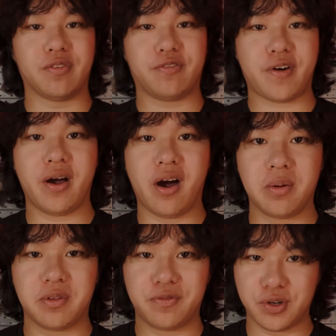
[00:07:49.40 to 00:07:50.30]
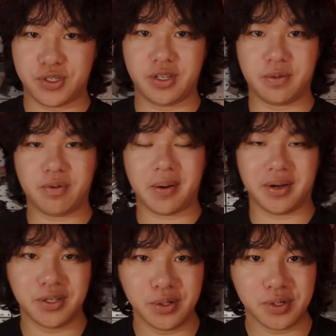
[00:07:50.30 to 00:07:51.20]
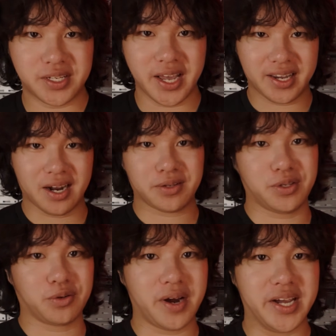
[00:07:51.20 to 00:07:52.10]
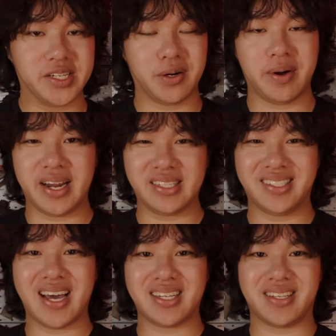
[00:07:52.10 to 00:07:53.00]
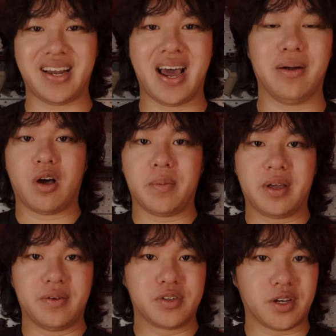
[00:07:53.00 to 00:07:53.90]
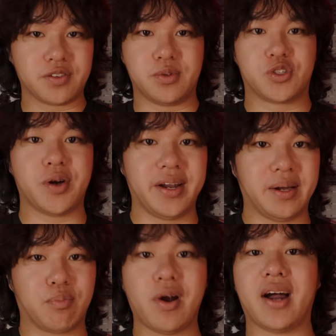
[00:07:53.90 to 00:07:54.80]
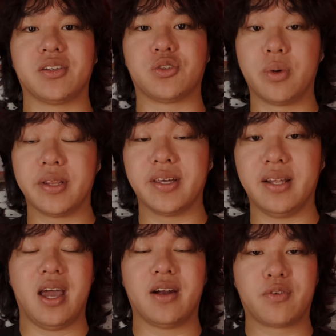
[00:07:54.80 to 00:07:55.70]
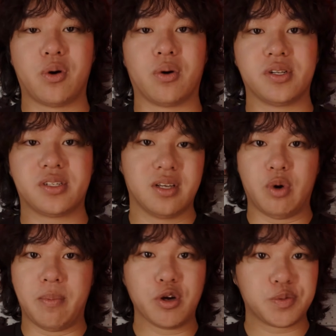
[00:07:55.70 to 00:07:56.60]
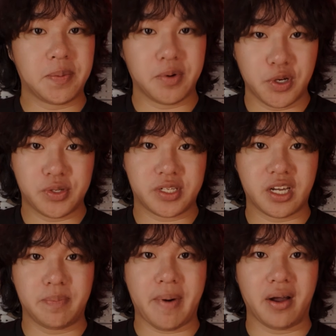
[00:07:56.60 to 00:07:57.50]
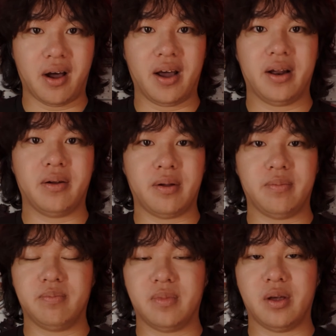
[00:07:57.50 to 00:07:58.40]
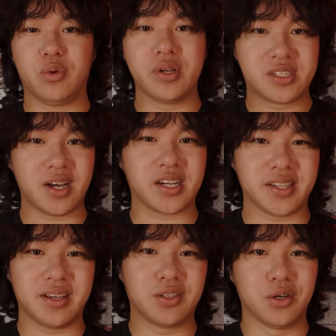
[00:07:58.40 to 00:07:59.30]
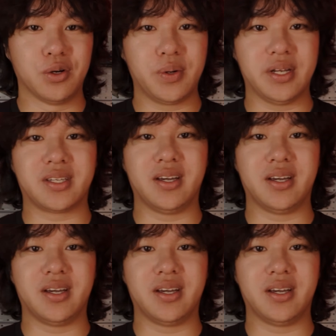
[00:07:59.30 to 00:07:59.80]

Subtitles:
a firearm, the first thing you're probably going to do is take it out to the range, go ahead and test it out, probably give yourself some training and practice with it. And of course, what most people usually skip out on, and it really sucks that they do, is